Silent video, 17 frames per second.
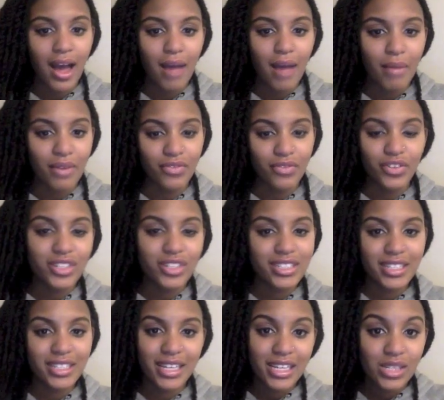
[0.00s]
My
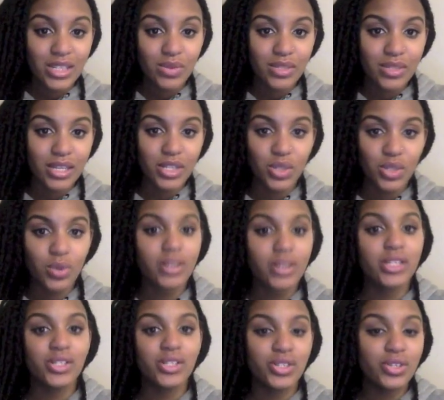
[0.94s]
first kiss was at
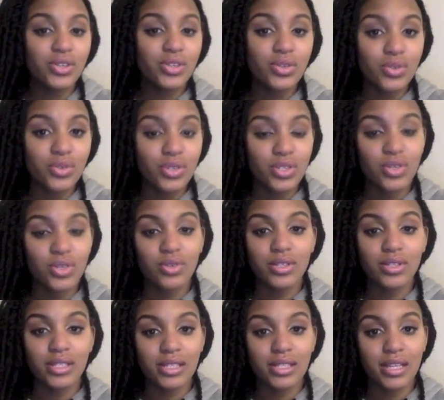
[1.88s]
22, so
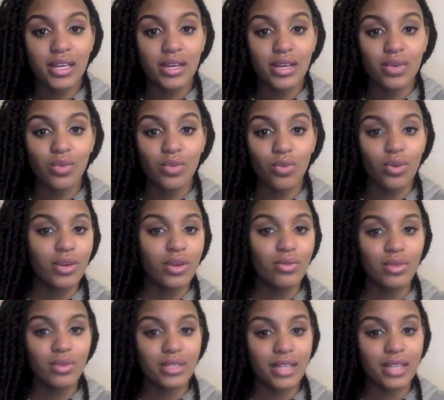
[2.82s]
it's like,
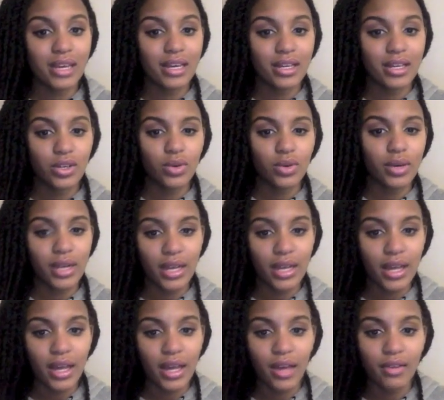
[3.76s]
when was I going
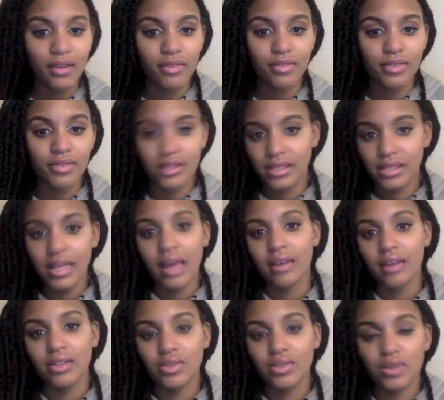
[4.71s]
to have
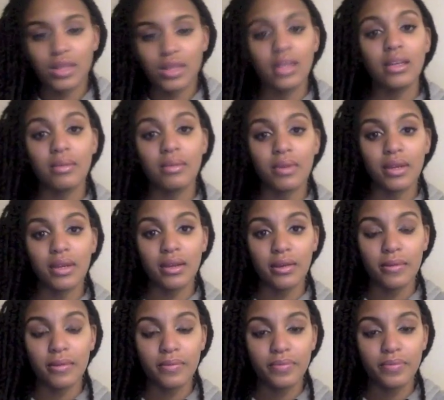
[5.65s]
sex with anybody?
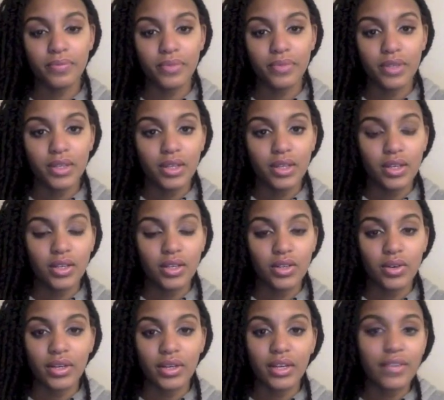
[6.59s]

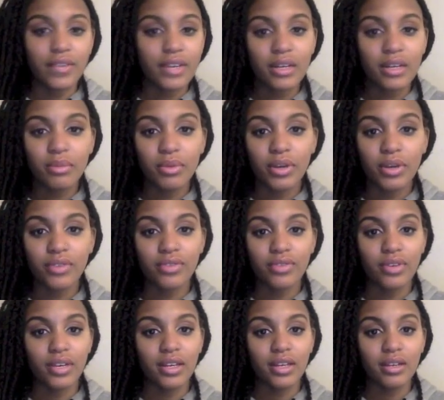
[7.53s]
I never had a
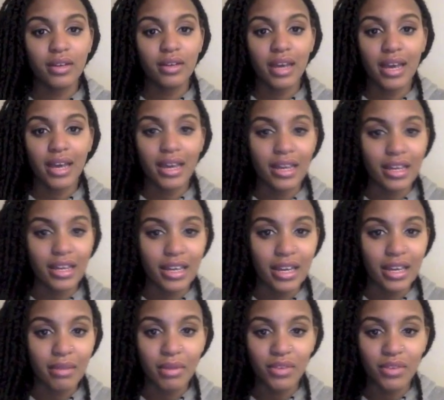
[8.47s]
boyfriend. I
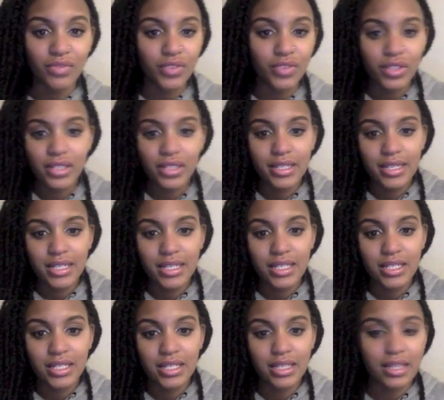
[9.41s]
had my first
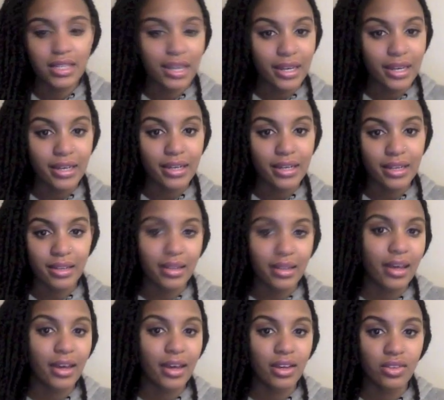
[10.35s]
kiss late in
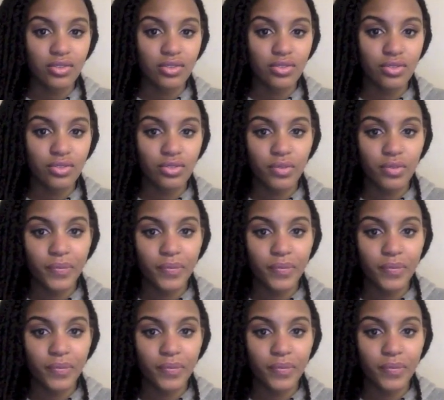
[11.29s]
life.